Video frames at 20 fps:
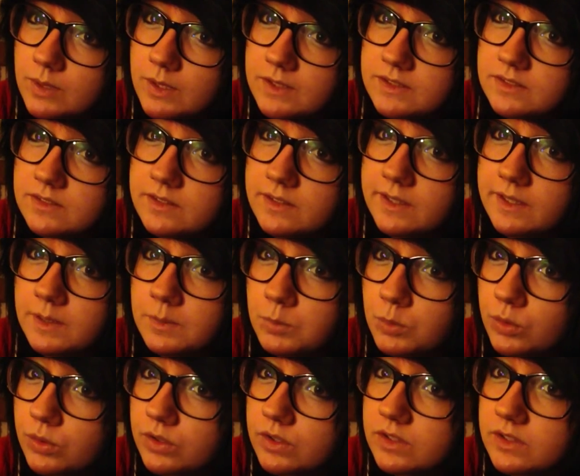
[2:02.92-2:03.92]
escalate any
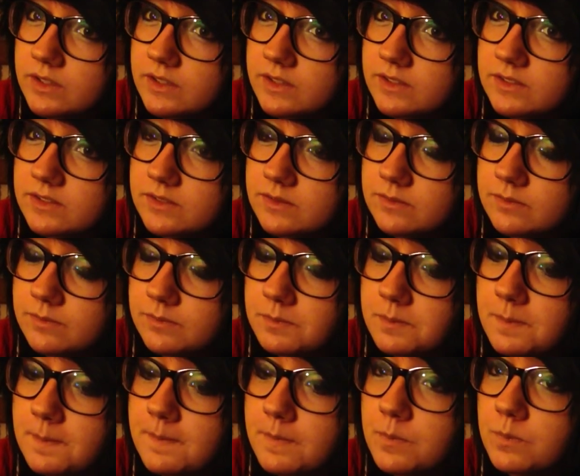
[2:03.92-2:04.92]
more than it is.
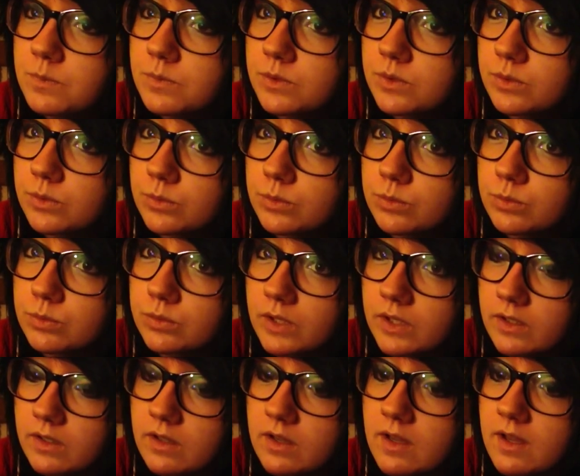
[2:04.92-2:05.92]
So,
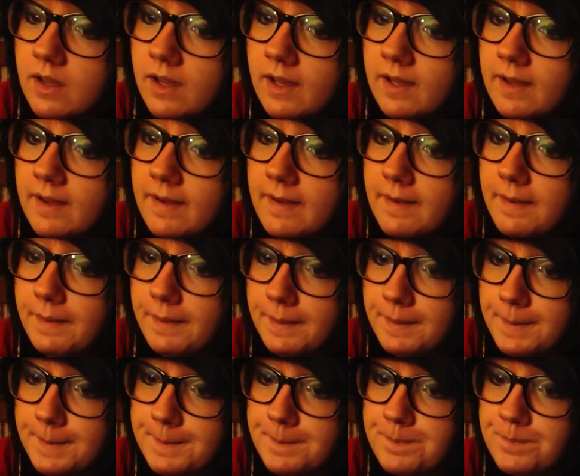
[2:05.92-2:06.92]
yeah.
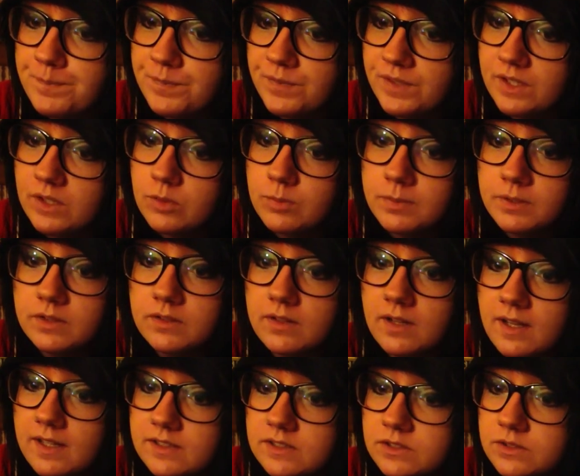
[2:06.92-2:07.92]
Little Pill
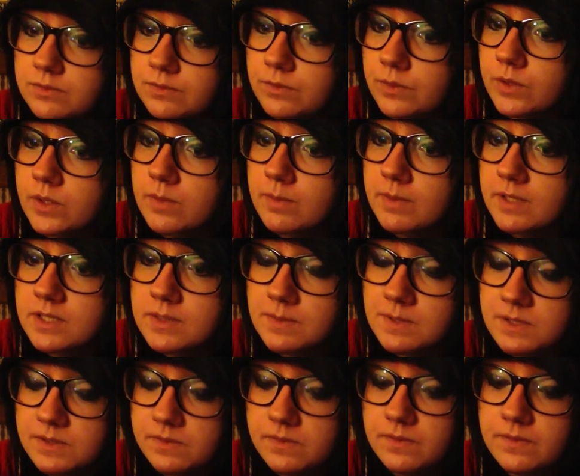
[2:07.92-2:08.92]
asked for the best
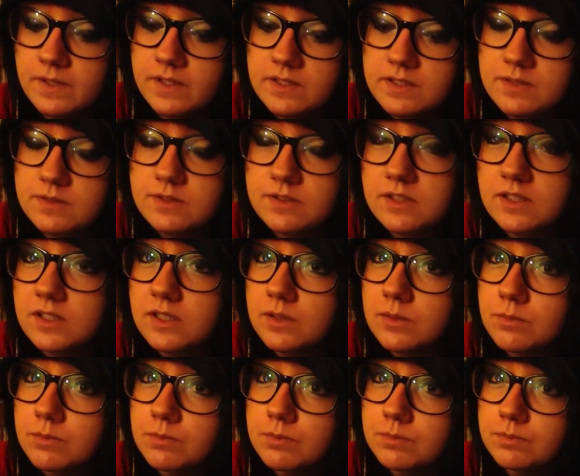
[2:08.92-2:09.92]
piece of advice.
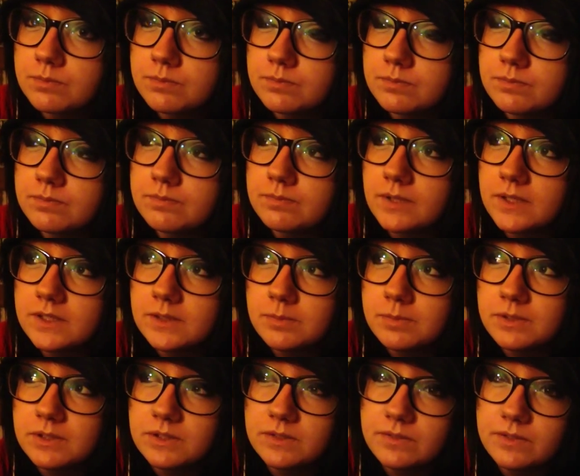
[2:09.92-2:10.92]
The best
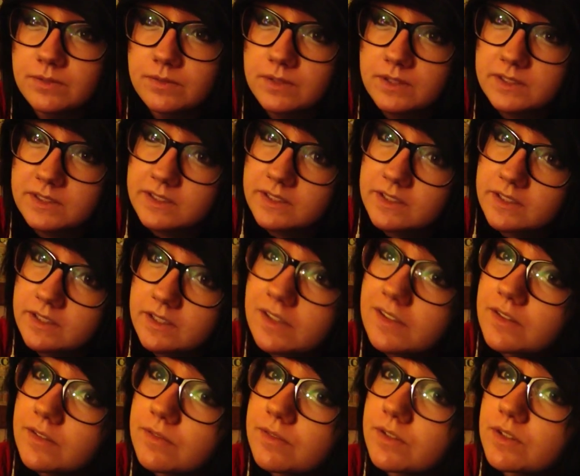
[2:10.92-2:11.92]
piece of advice I can
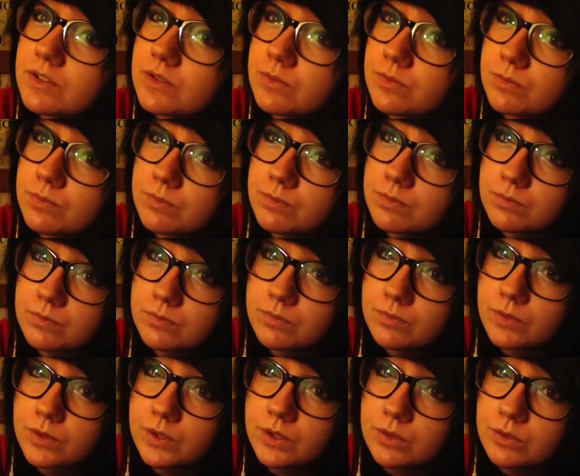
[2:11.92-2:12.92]
give is
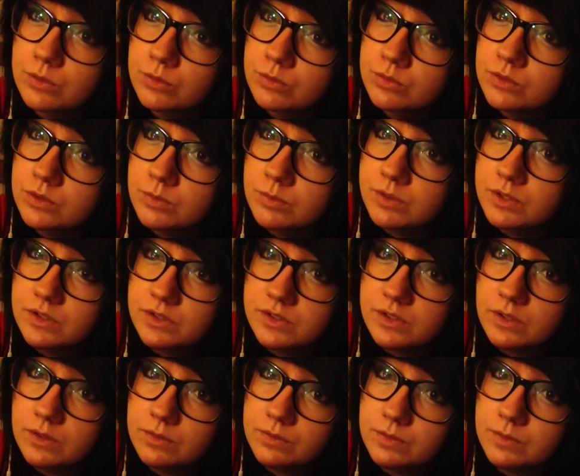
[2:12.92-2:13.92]
for you to be
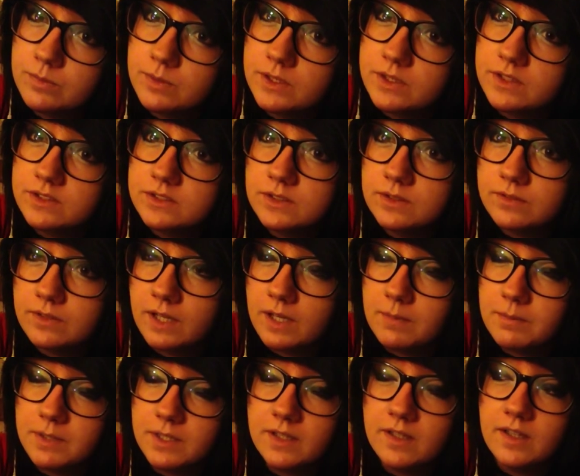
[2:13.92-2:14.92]
yourself and make yourself
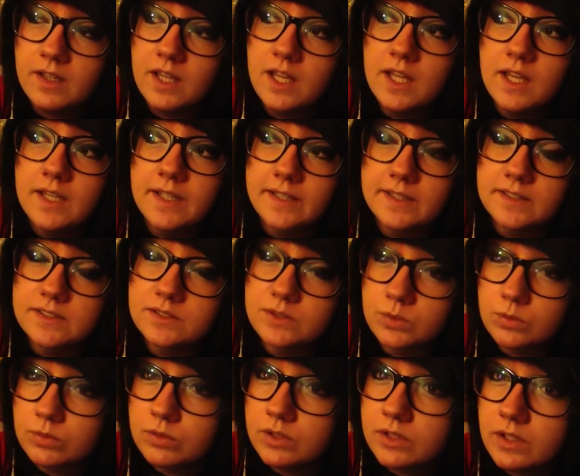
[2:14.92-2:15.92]
happy, and
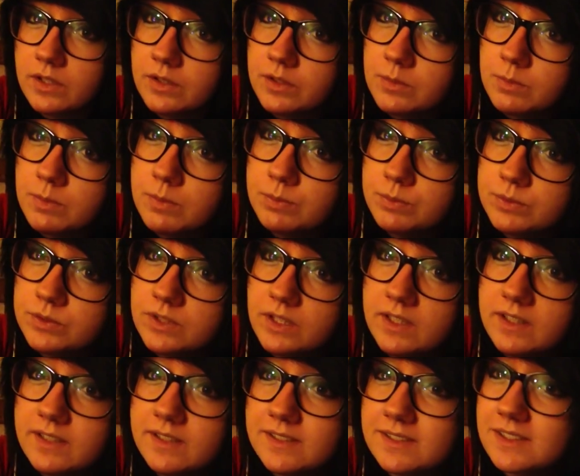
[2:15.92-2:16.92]
don't let other people's
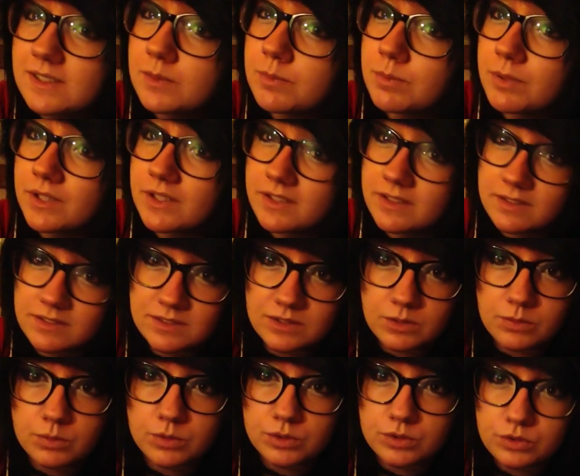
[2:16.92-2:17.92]
ideas and opinions
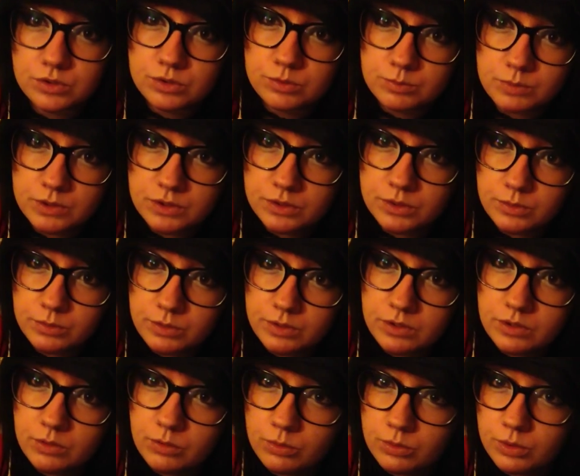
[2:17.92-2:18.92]
on what you should be
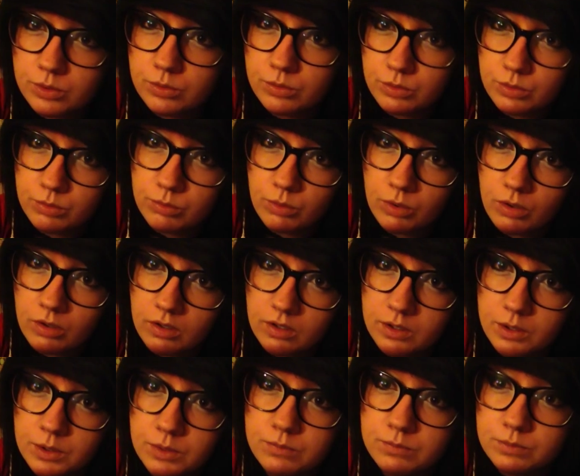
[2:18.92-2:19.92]
doing or who you are
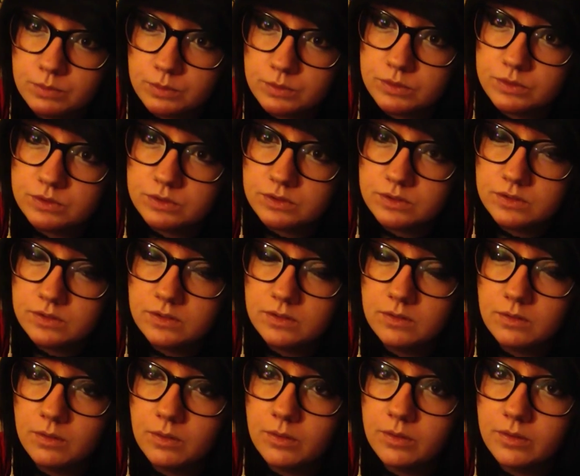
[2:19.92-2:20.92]
influence
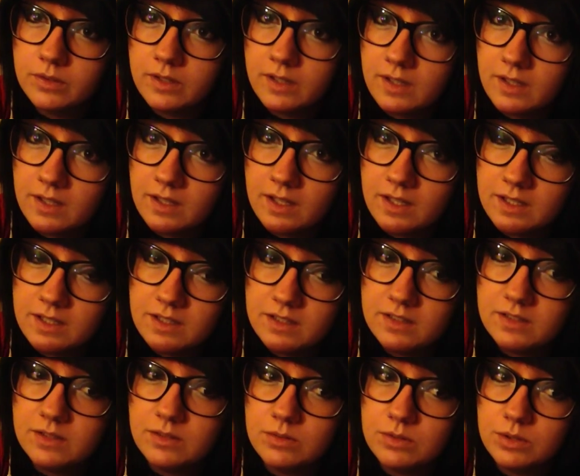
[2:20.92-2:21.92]

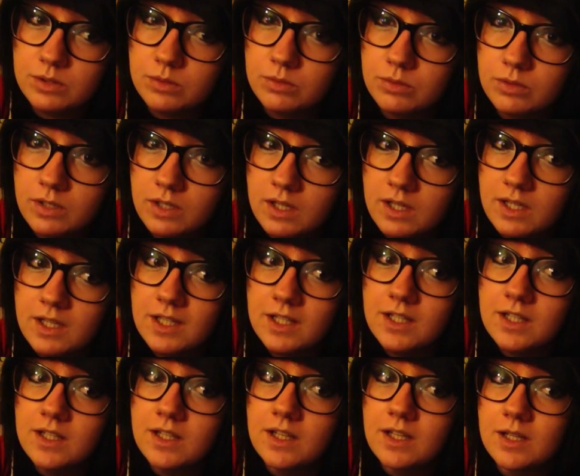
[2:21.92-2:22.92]
anything you do.
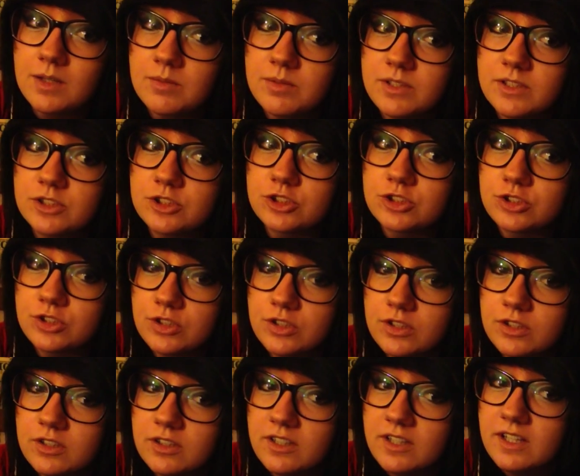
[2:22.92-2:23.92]
I mean,
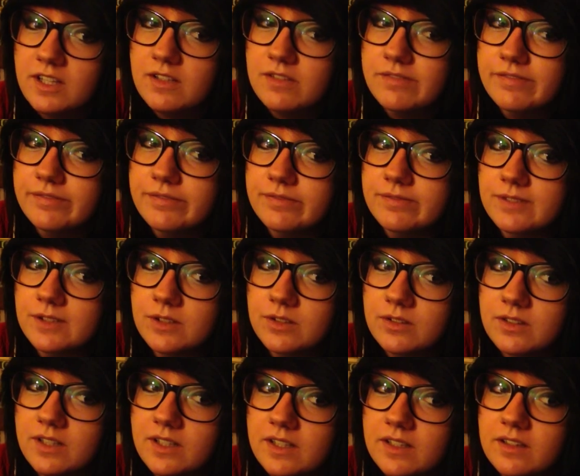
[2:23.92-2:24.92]
sure, if they're
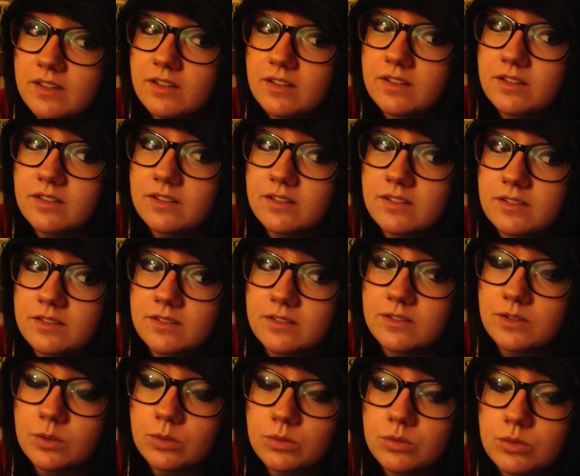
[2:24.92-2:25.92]
like,
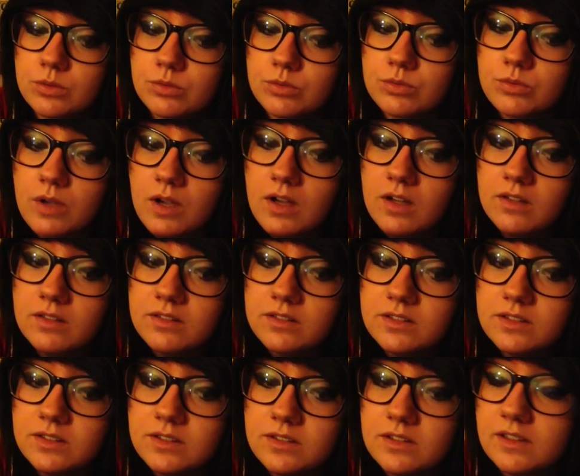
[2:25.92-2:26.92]
don't do
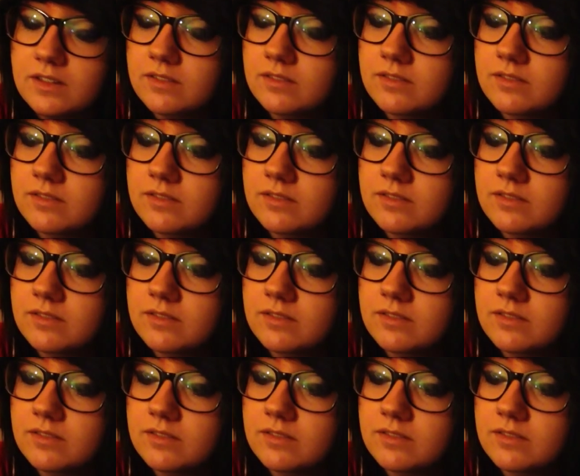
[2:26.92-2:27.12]
drugs,